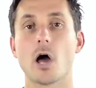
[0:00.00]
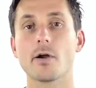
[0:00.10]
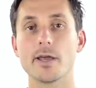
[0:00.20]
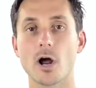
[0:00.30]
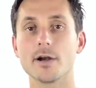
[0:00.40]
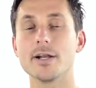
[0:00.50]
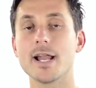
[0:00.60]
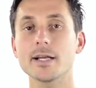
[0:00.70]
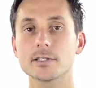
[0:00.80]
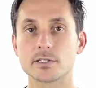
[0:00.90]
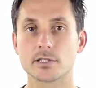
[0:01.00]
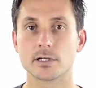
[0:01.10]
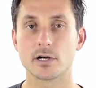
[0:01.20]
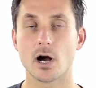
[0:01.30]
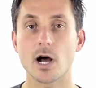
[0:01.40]
All right, our next
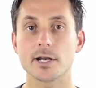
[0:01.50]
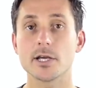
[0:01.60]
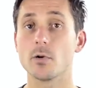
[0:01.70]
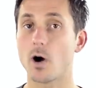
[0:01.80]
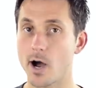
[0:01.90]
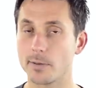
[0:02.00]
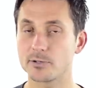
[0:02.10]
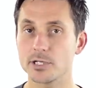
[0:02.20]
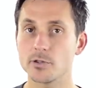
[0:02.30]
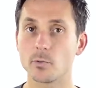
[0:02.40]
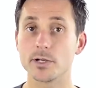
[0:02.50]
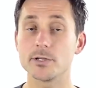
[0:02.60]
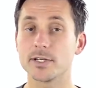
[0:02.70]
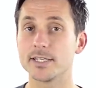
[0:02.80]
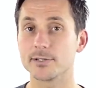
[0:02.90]
audio option, the one
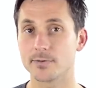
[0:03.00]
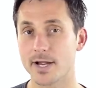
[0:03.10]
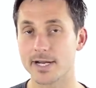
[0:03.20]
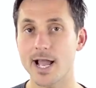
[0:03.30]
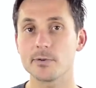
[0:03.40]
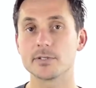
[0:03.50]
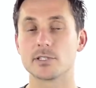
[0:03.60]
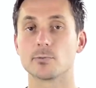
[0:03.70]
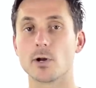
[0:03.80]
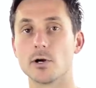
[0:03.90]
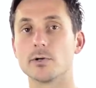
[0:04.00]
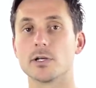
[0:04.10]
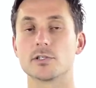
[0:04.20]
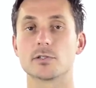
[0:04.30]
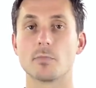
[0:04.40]
you can hear right now, is the Rode
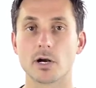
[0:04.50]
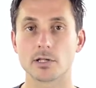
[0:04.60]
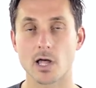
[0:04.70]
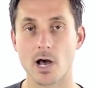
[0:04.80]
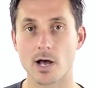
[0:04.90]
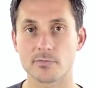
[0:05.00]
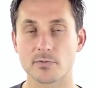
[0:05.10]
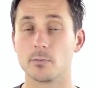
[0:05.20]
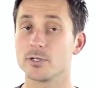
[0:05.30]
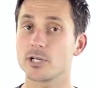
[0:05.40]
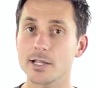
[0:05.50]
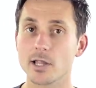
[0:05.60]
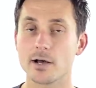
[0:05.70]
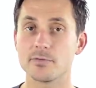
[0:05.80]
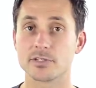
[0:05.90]
SmartLav, which I love.